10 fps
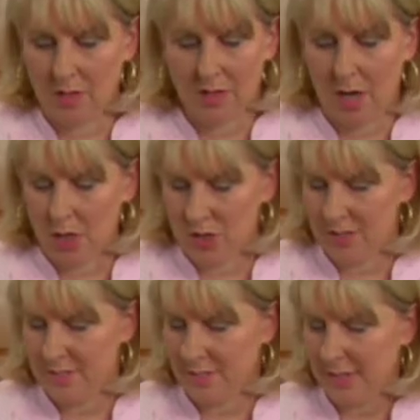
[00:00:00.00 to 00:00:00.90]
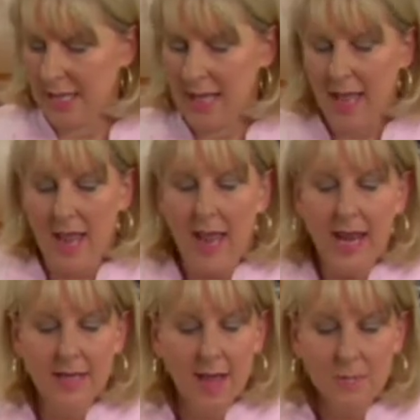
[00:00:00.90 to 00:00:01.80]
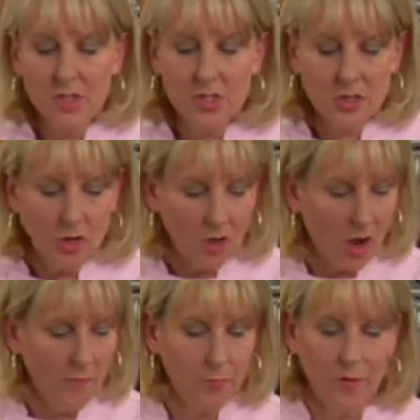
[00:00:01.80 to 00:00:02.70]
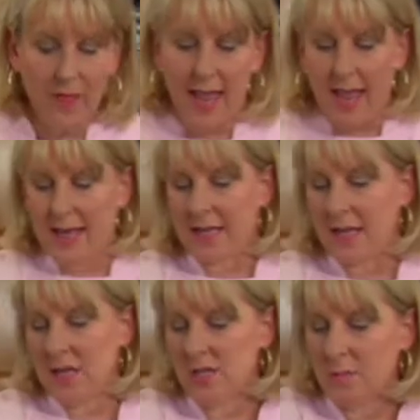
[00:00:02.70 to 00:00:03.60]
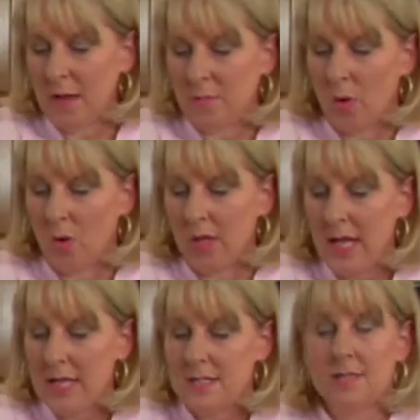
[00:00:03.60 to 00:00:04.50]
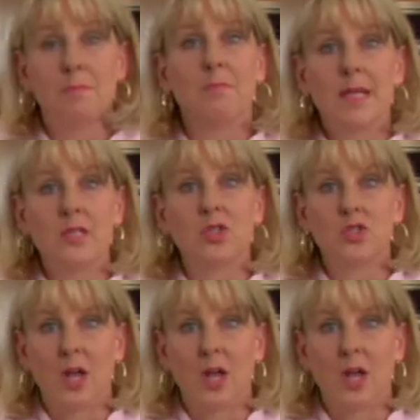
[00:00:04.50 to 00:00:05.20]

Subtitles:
concoction. And I'm going to start off with adding into my bowl some minced